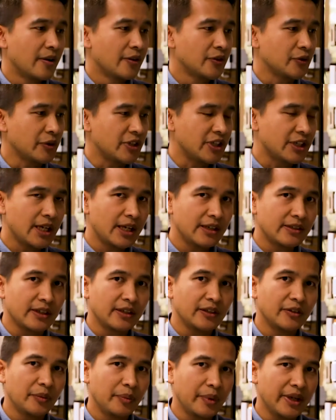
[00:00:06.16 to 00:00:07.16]
switch gears a
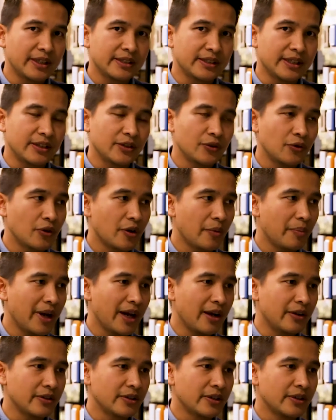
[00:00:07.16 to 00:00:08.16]
little bit and talk
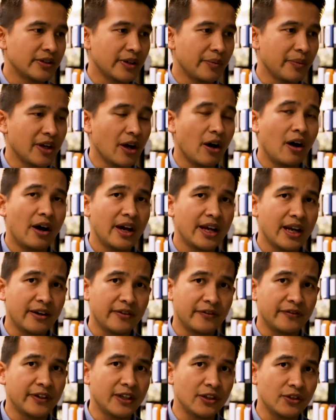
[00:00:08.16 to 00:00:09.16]
about some of the
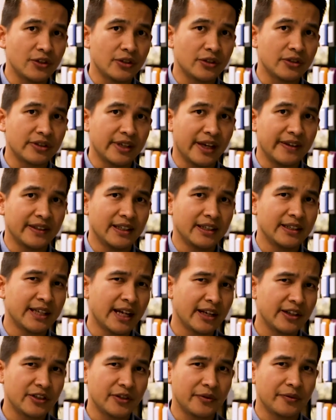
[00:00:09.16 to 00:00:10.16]
high-end features and the
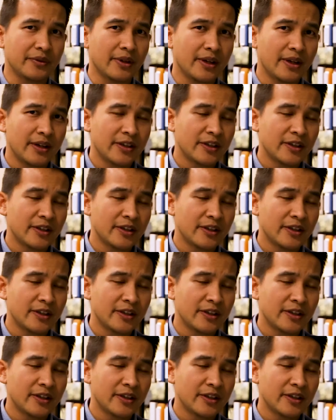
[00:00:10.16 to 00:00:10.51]
intelligent